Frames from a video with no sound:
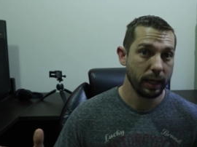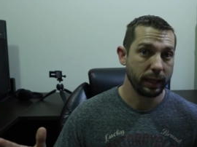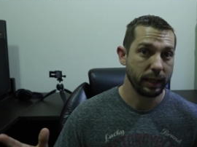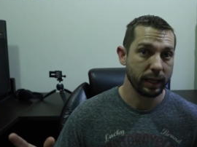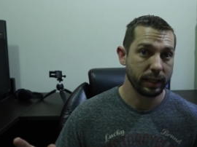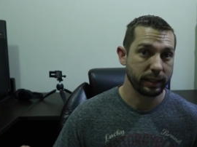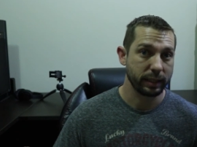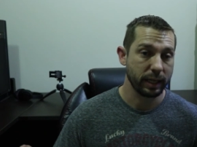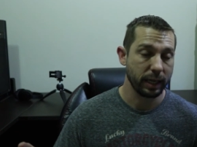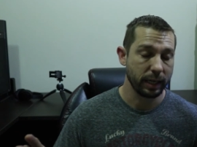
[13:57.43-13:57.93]

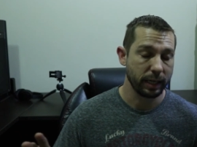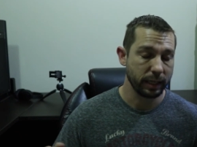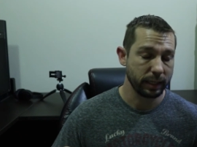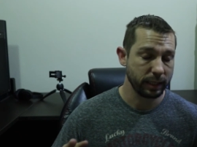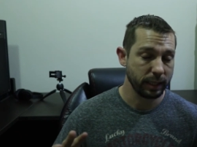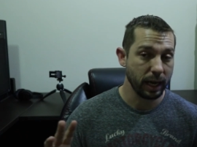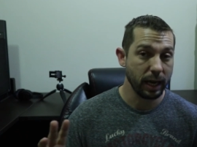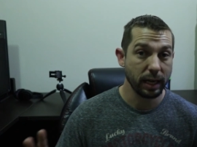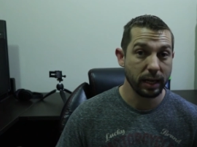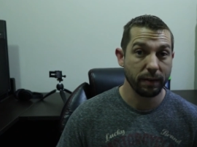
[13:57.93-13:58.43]
that's got a
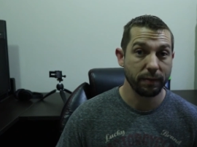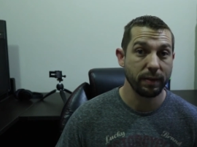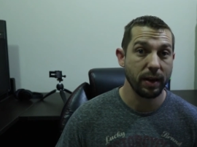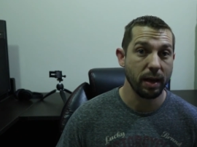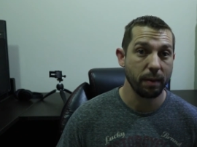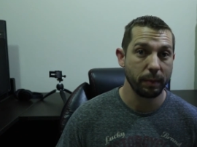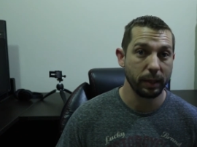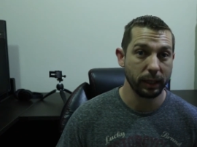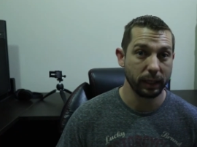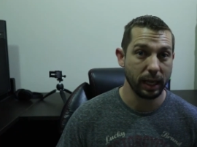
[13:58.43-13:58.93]
ton of
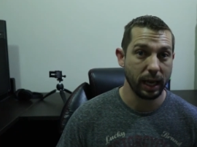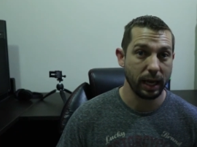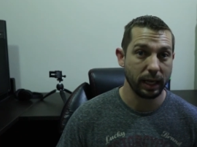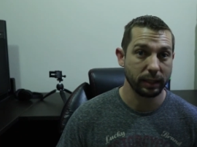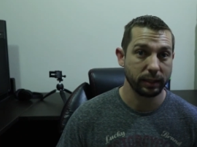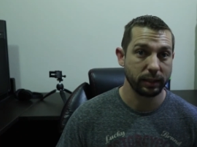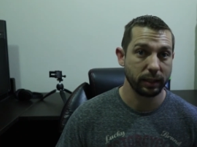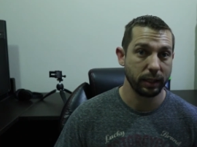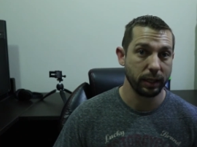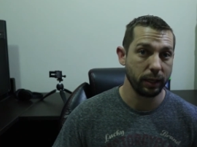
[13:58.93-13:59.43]

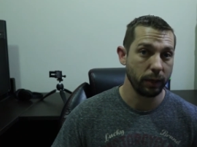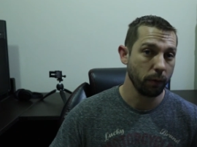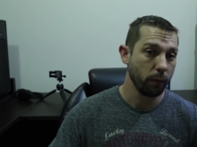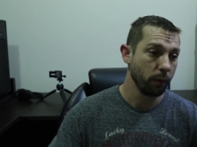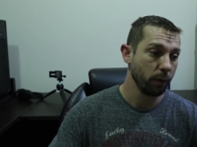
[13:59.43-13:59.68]
nebulosity